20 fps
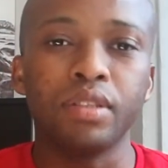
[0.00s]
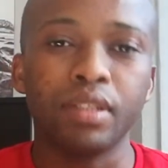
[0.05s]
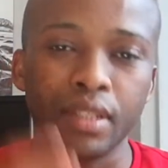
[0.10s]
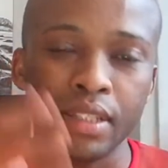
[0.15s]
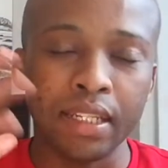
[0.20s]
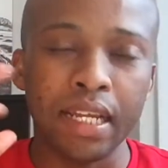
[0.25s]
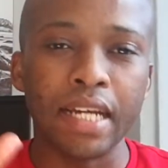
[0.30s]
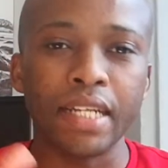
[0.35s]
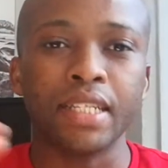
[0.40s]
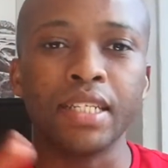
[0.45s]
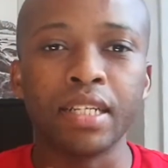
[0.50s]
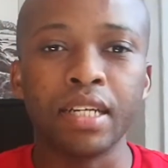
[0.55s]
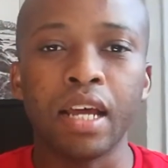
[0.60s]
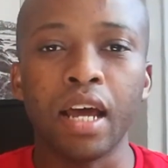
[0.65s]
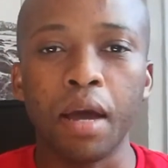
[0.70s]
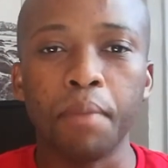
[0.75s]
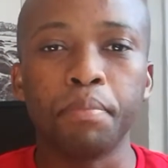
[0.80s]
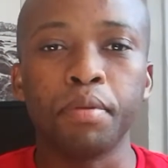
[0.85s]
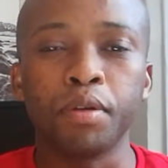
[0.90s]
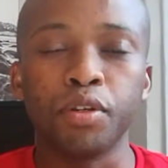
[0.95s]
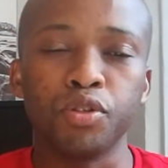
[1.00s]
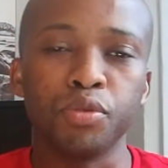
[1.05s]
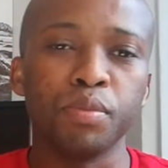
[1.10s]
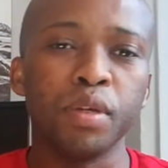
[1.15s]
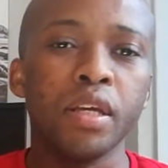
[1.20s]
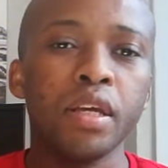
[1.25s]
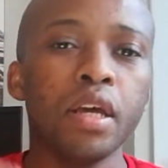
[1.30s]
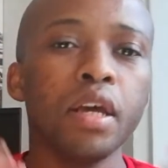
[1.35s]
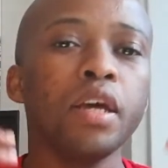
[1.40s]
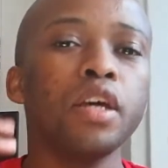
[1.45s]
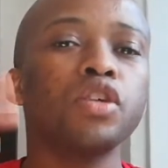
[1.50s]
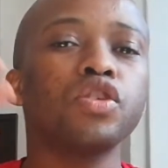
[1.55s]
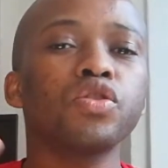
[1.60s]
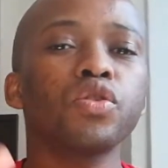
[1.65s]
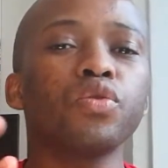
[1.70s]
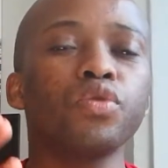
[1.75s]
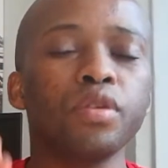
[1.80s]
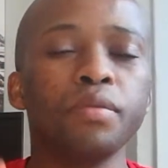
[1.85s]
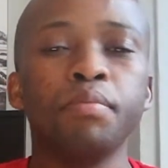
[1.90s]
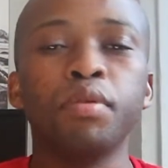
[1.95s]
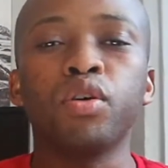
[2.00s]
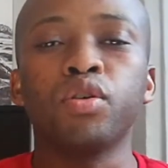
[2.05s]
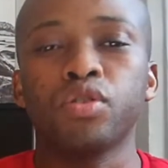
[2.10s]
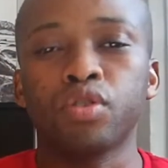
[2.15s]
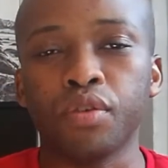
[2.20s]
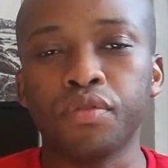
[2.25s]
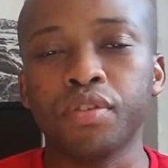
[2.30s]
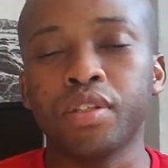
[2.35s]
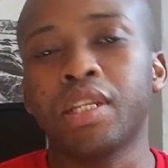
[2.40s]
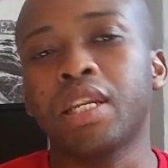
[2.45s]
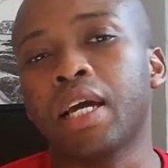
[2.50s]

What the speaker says: That didn't happen to me, solely because obviously